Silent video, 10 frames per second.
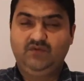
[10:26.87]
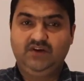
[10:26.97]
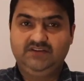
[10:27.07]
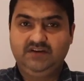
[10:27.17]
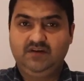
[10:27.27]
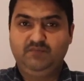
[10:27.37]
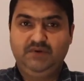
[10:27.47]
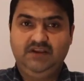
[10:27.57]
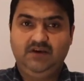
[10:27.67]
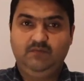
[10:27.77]
what is a
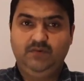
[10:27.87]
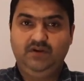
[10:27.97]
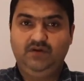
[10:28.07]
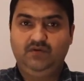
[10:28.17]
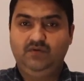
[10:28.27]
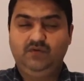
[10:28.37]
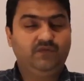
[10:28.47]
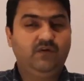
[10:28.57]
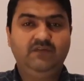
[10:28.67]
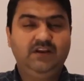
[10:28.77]
company code,
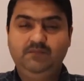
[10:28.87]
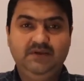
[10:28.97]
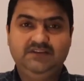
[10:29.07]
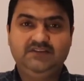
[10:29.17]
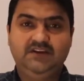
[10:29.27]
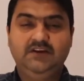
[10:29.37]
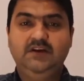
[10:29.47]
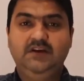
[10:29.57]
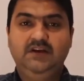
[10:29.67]
from very basic.